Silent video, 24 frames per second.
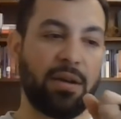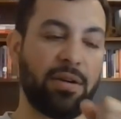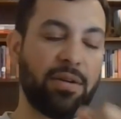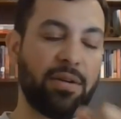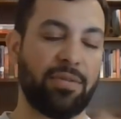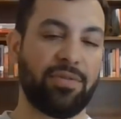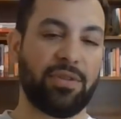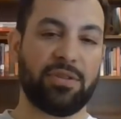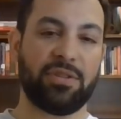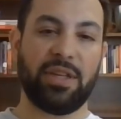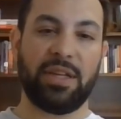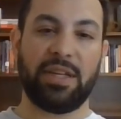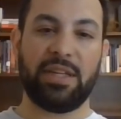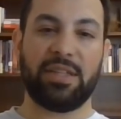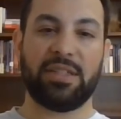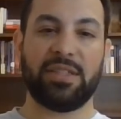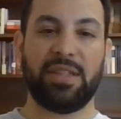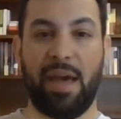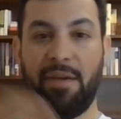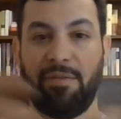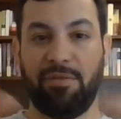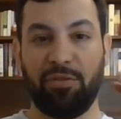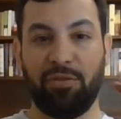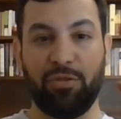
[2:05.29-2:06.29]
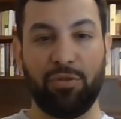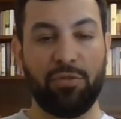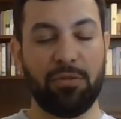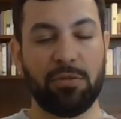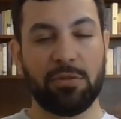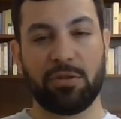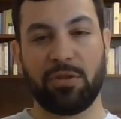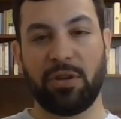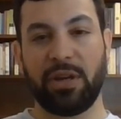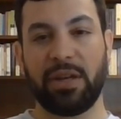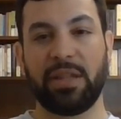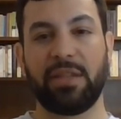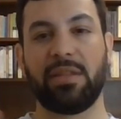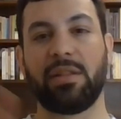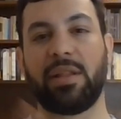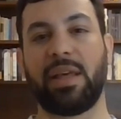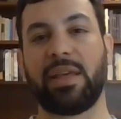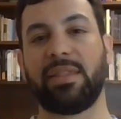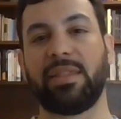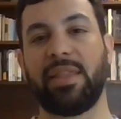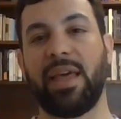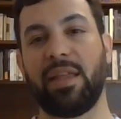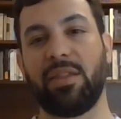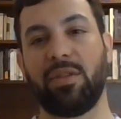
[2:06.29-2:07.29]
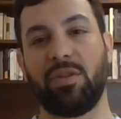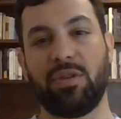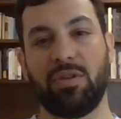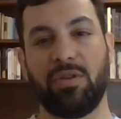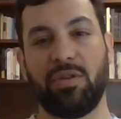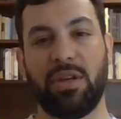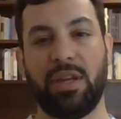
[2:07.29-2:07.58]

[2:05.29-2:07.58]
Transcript: or if there's any snafus or anything like that you